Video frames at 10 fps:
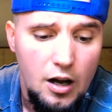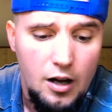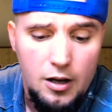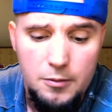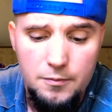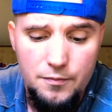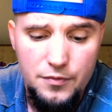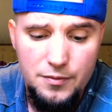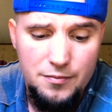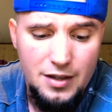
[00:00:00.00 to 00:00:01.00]
Um,
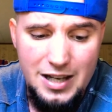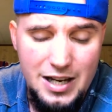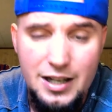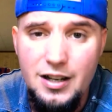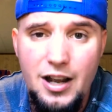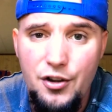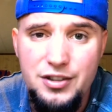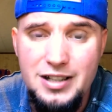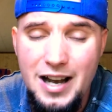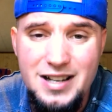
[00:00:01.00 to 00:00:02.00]
eating a
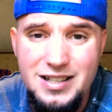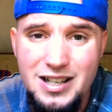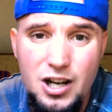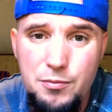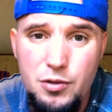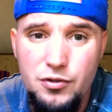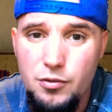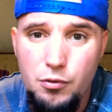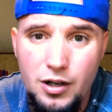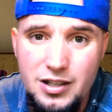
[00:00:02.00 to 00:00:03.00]
healthy diet is going to help you with
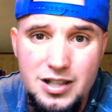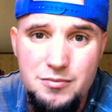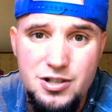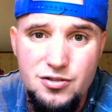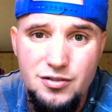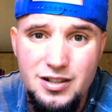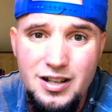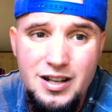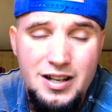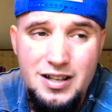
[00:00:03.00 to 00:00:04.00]
your brain chemistry.